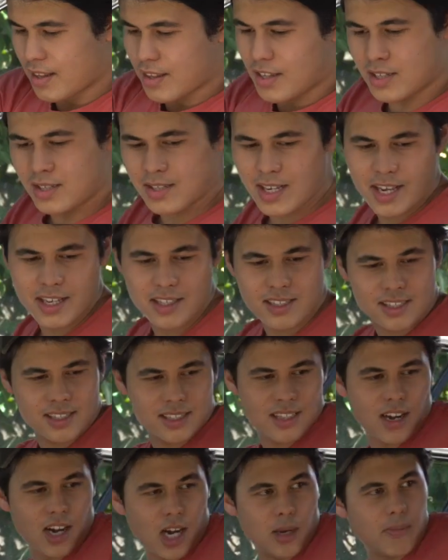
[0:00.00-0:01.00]
The
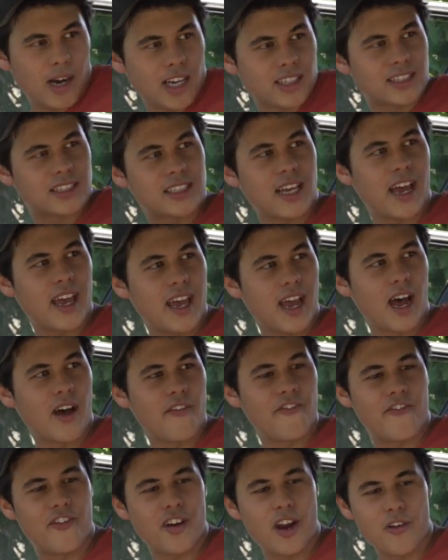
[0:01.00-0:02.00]
seats, I must say, are
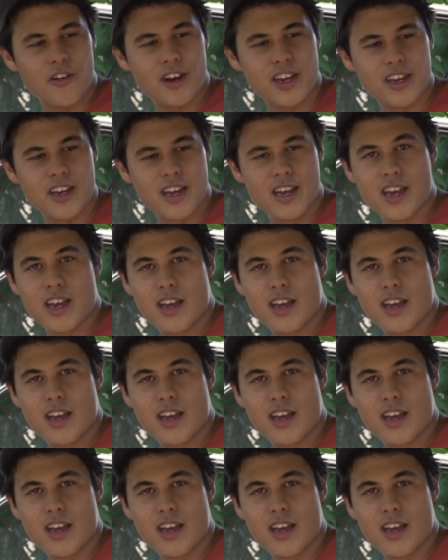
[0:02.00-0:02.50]
very...